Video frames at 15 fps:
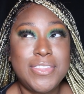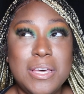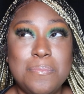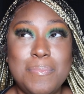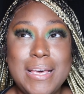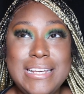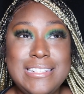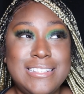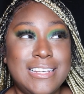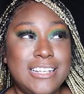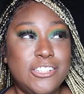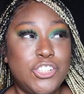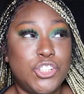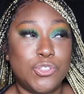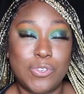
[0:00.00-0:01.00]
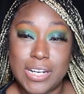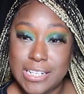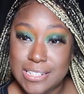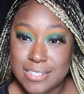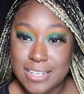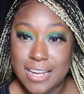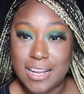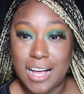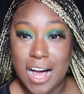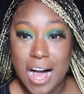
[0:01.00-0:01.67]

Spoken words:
amazing drinks and